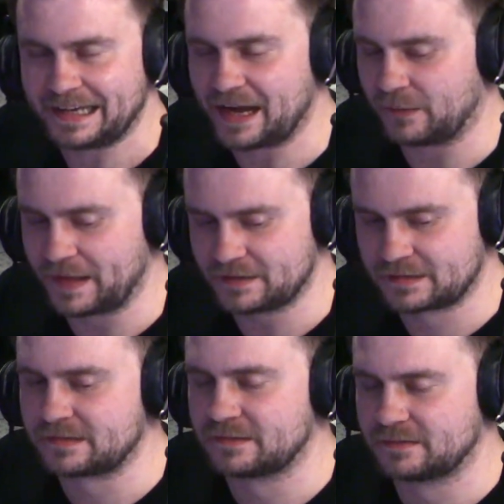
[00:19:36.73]
Now,
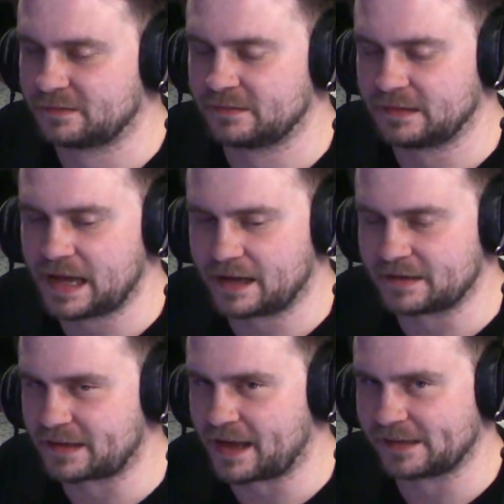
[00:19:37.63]
that's not
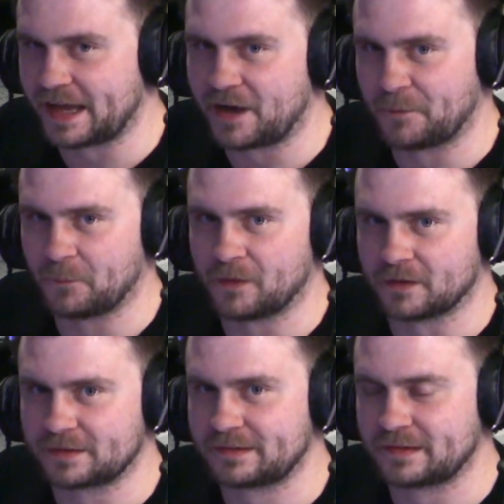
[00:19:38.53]
exactly how it
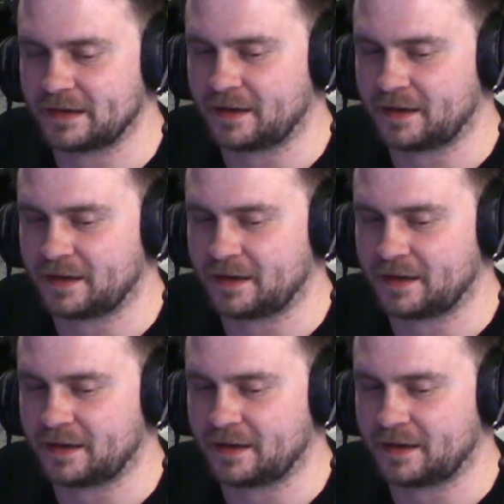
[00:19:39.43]
works.